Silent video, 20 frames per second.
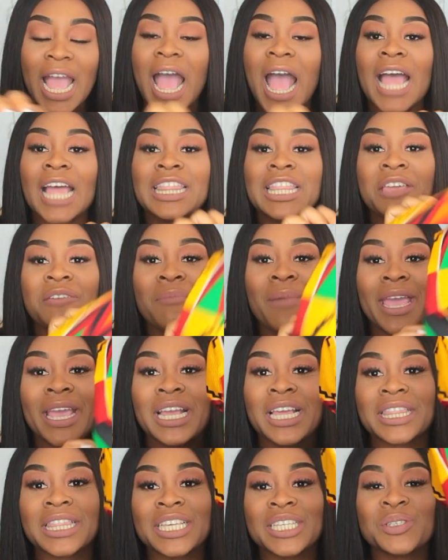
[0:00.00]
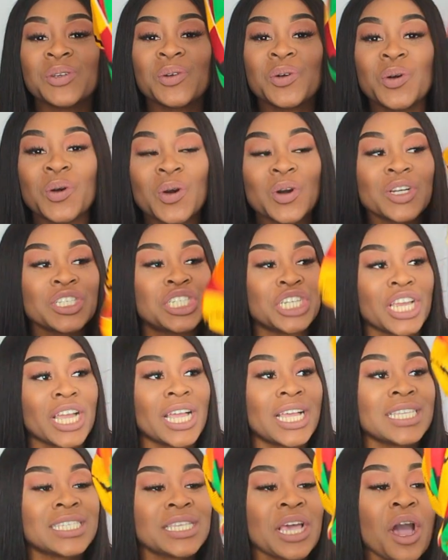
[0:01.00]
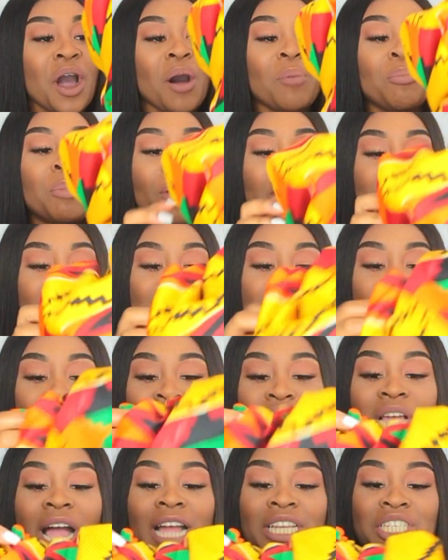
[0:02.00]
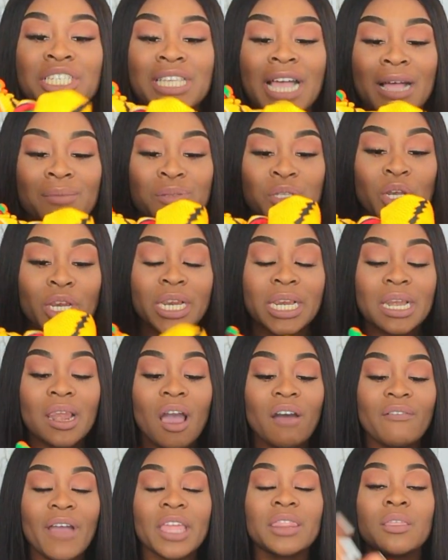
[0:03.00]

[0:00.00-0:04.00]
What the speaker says: and they make these gorgeous bonnets, which I just absolutely love.